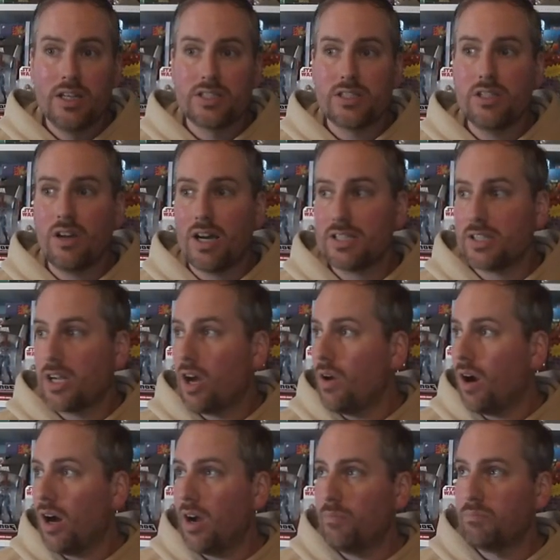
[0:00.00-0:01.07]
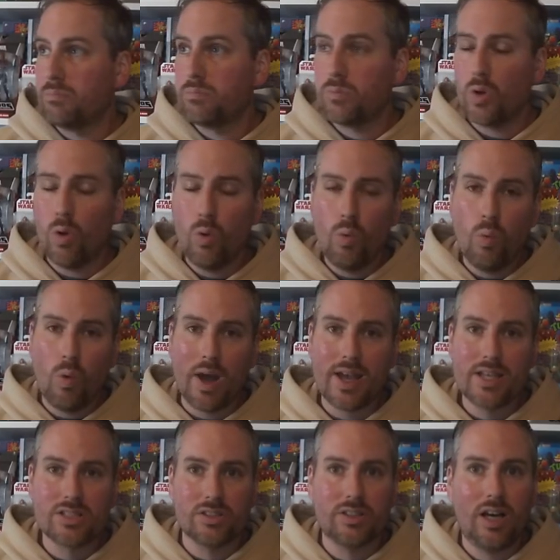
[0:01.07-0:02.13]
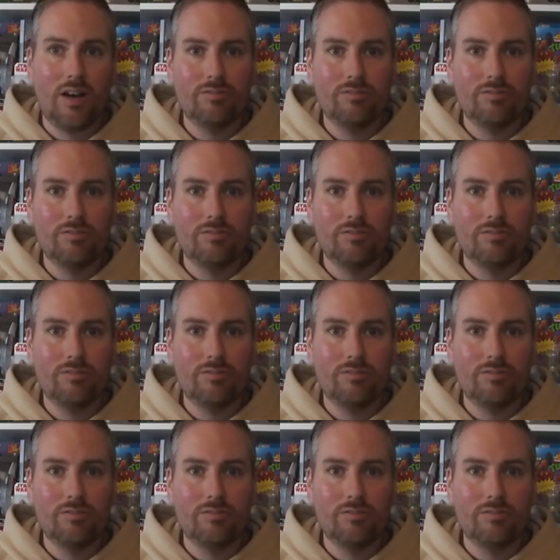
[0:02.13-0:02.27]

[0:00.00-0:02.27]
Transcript: so you guys know I'm always on the